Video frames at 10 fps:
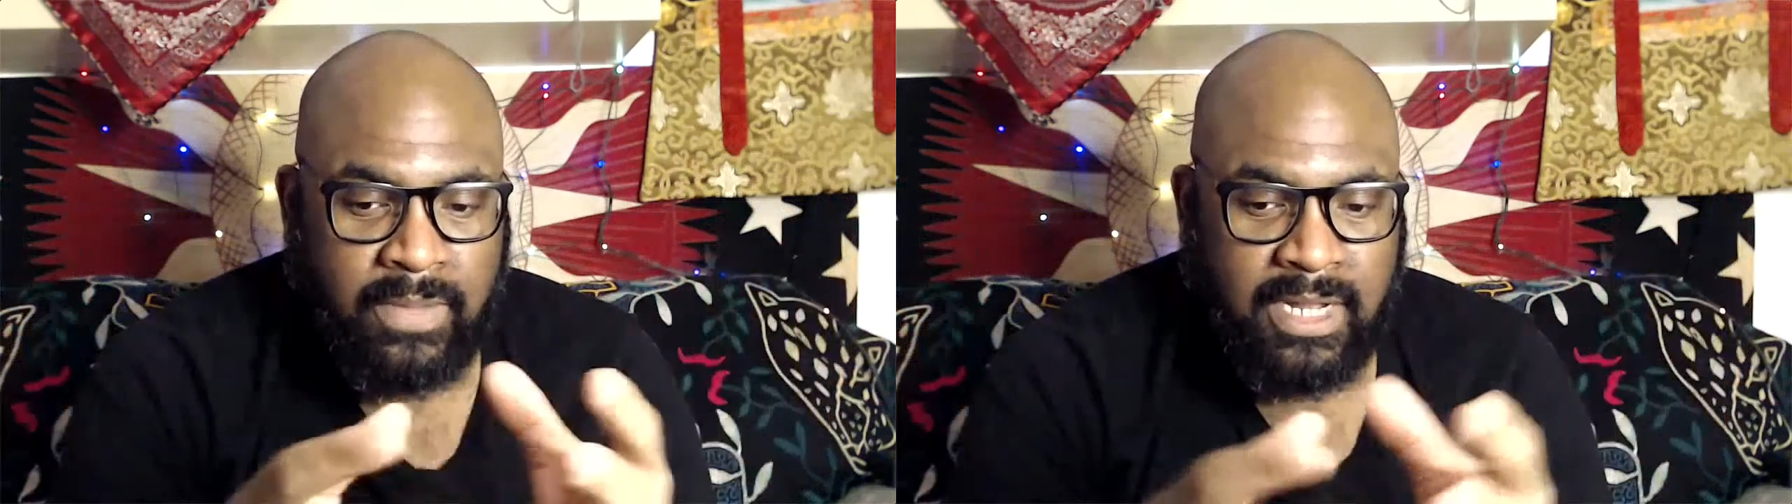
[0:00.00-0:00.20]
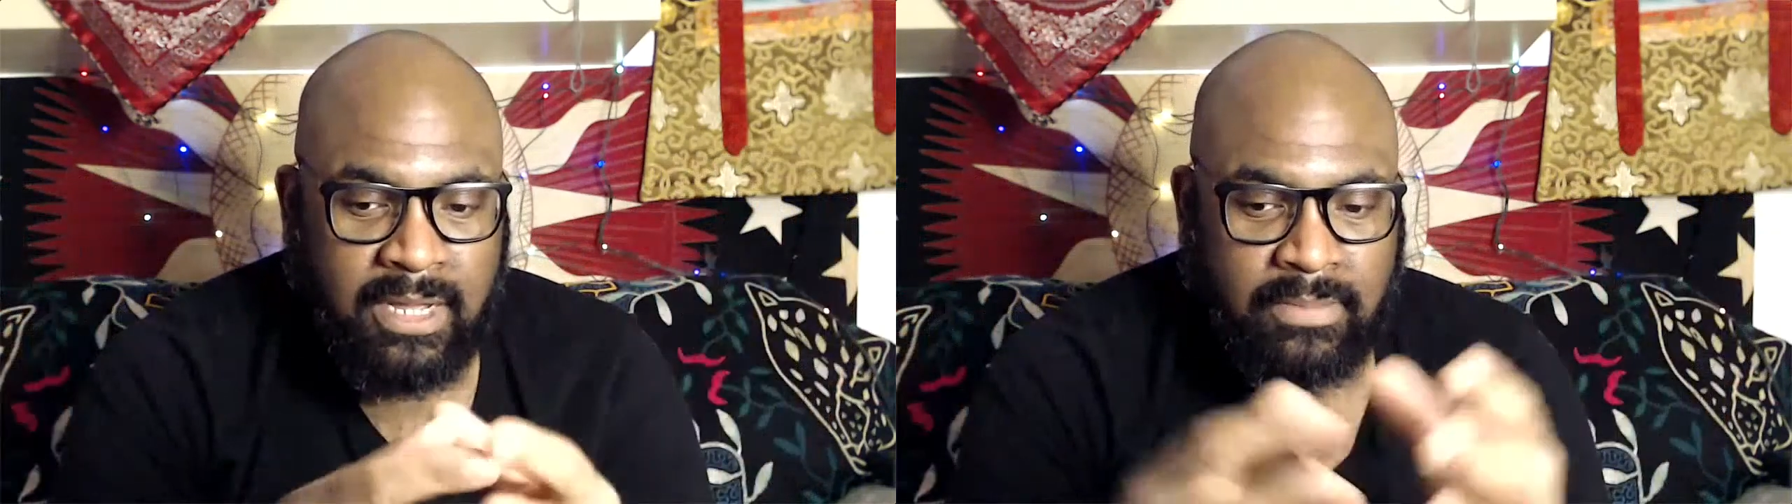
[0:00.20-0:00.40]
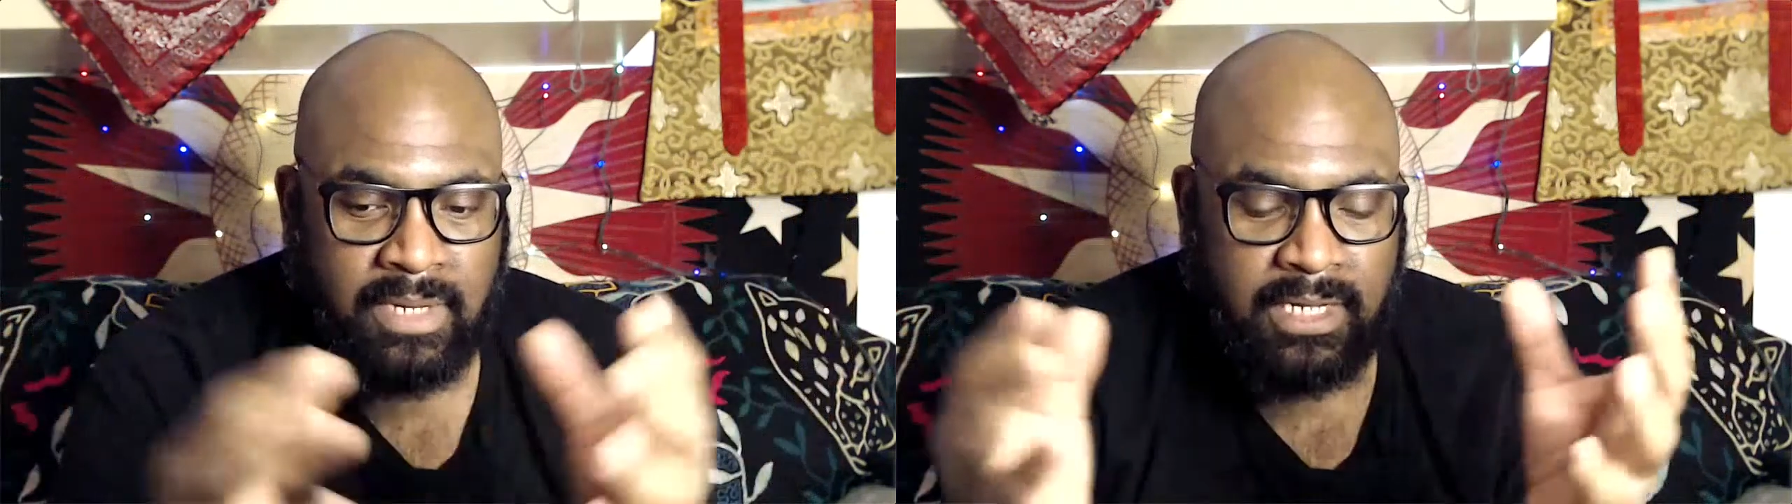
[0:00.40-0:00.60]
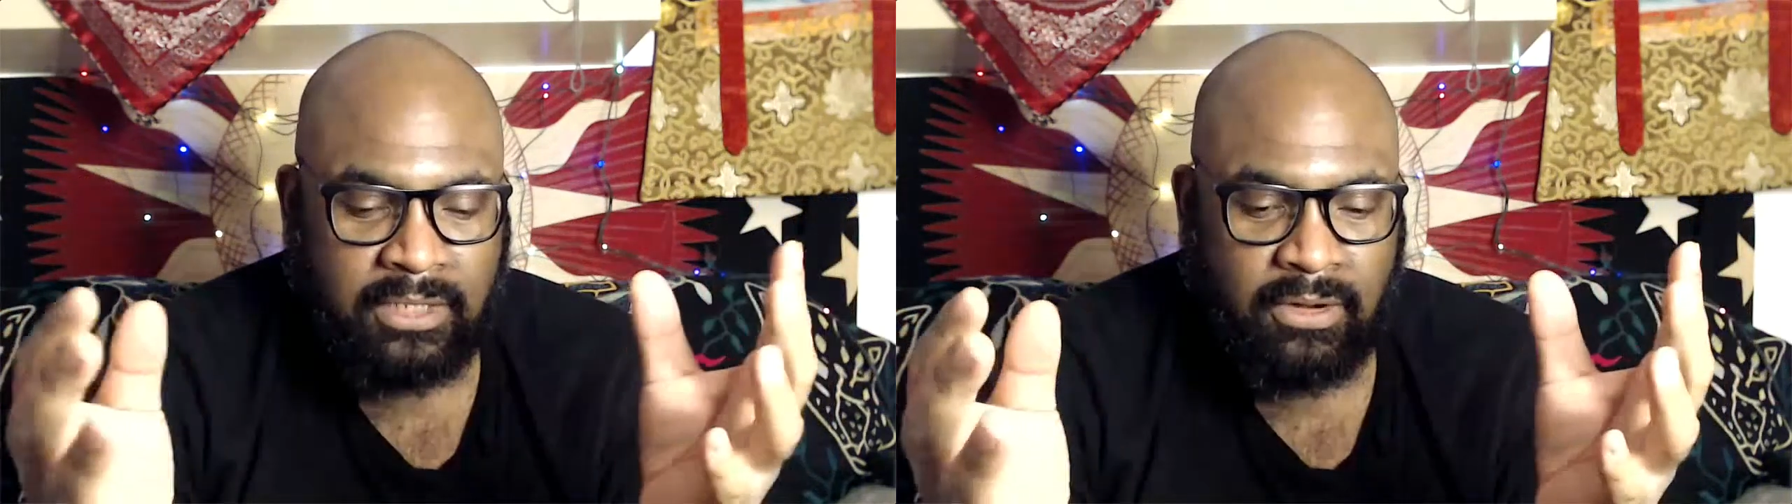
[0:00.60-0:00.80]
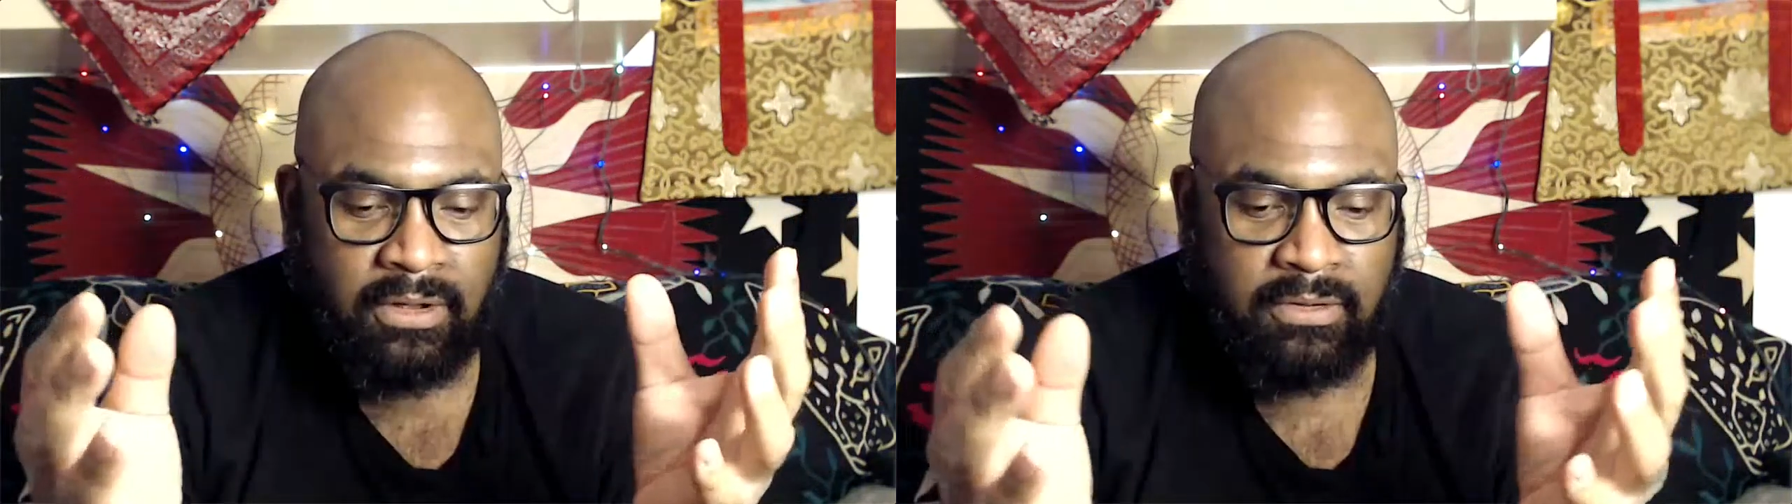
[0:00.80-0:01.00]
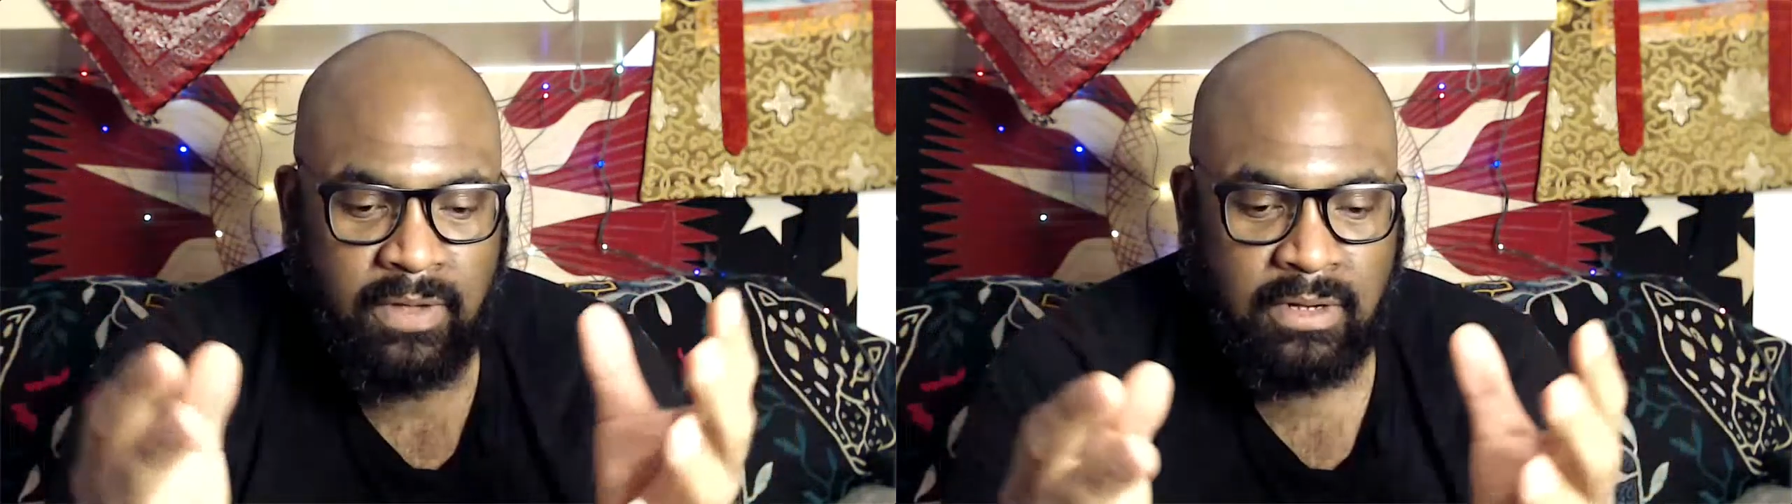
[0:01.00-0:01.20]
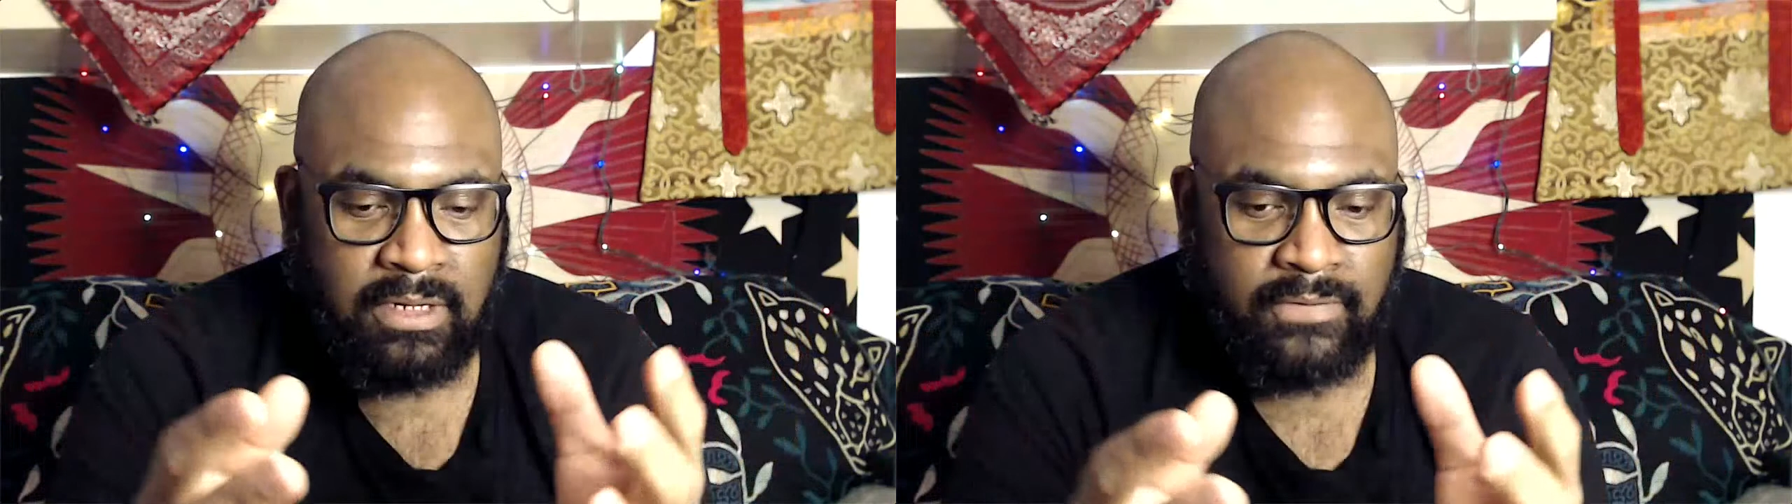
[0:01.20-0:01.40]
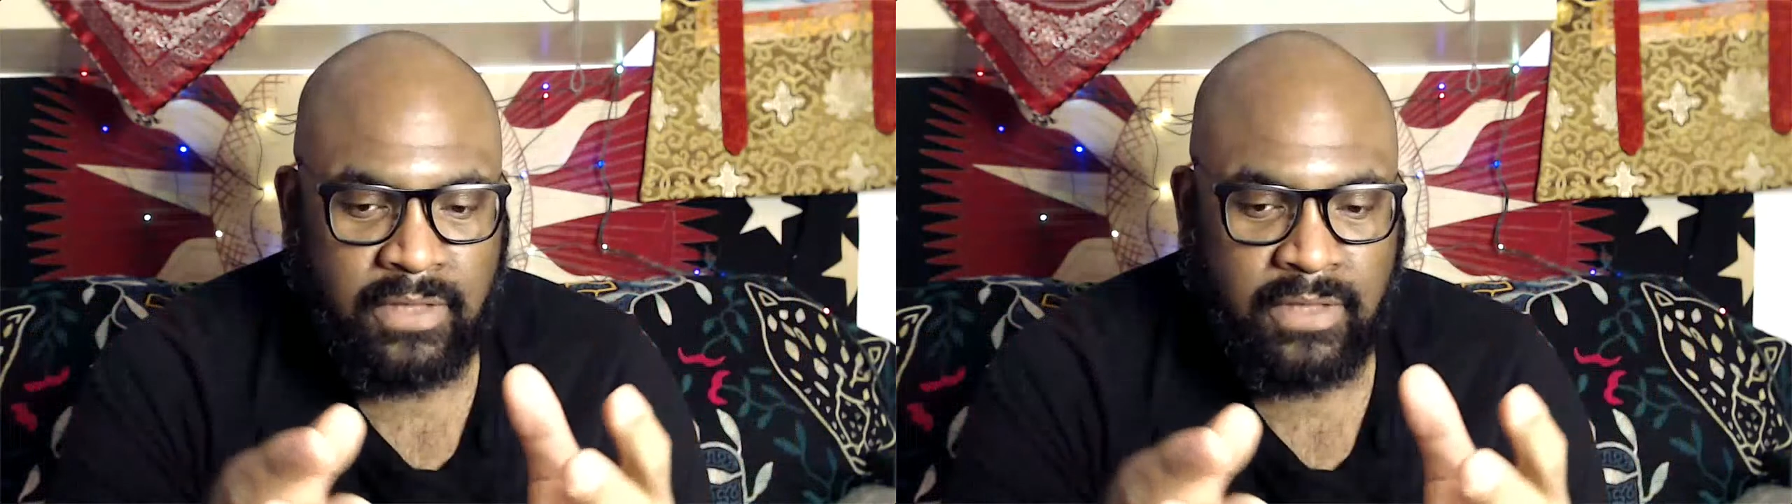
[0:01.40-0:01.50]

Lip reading: and emptiness, or the relative